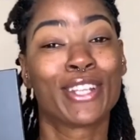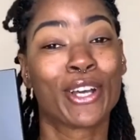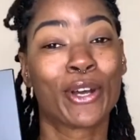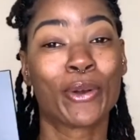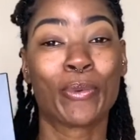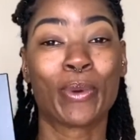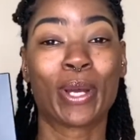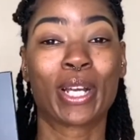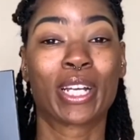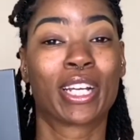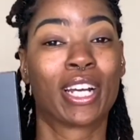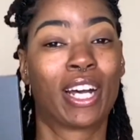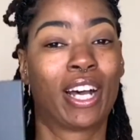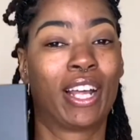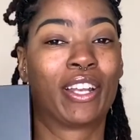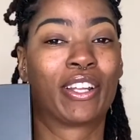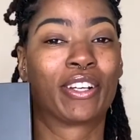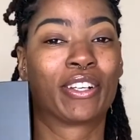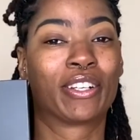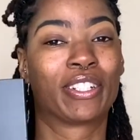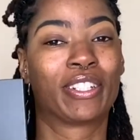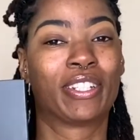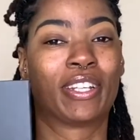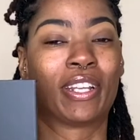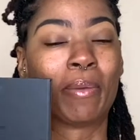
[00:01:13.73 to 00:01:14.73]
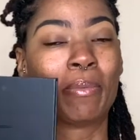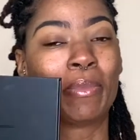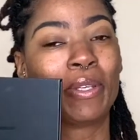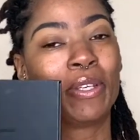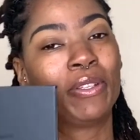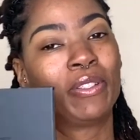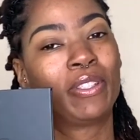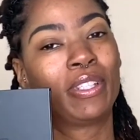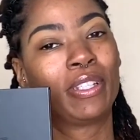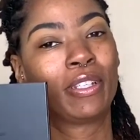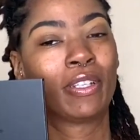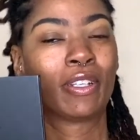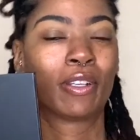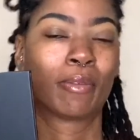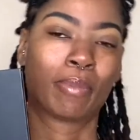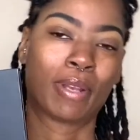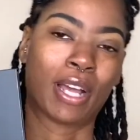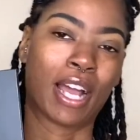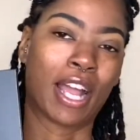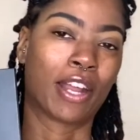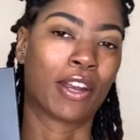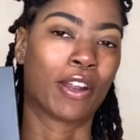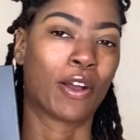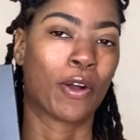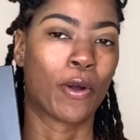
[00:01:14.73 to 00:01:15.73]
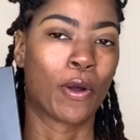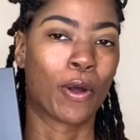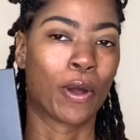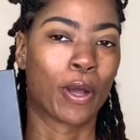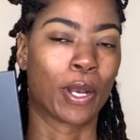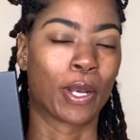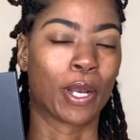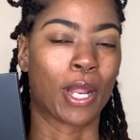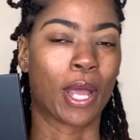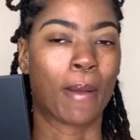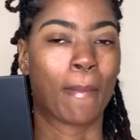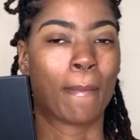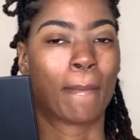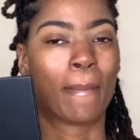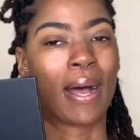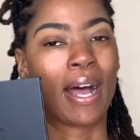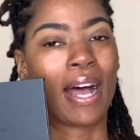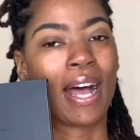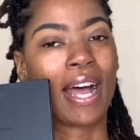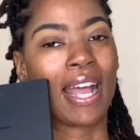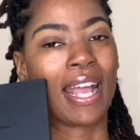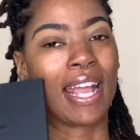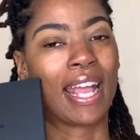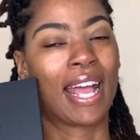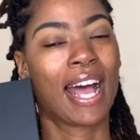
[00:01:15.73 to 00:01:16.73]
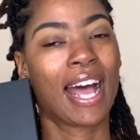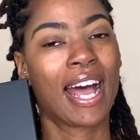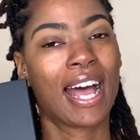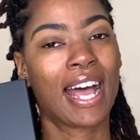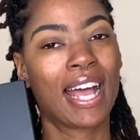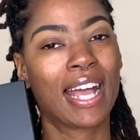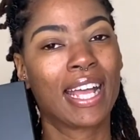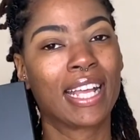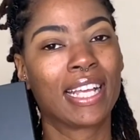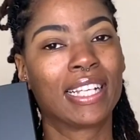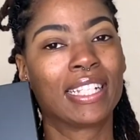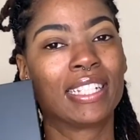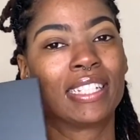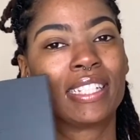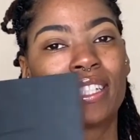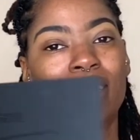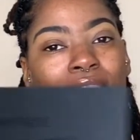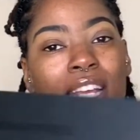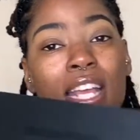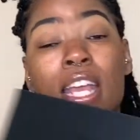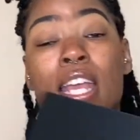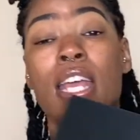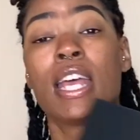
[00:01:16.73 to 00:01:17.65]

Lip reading: what colors that I'm using and applying on my eyes.